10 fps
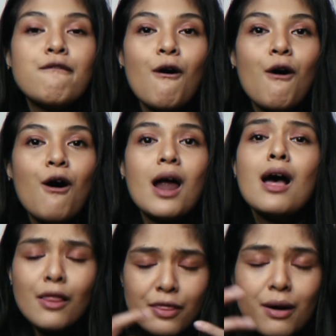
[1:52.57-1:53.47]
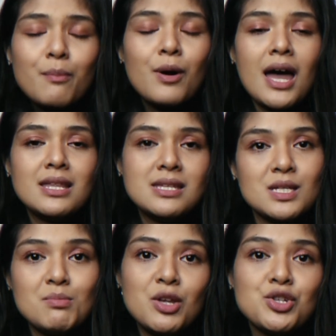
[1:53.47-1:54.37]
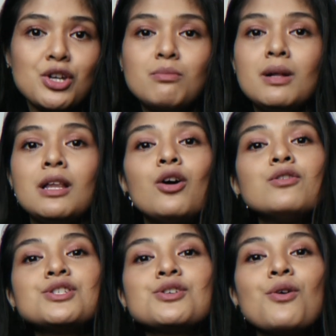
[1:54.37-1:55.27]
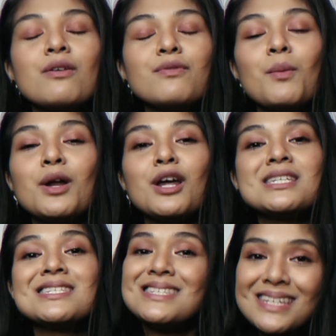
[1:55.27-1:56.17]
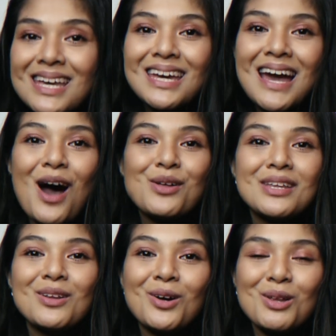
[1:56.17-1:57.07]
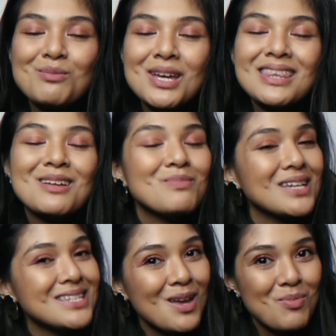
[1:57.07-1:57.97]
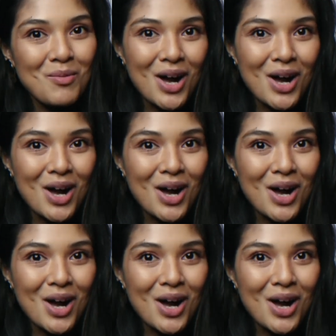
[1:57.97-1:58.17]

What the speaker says: for the brands as mentioned below. So if you wanna see how they look on me, then please keep on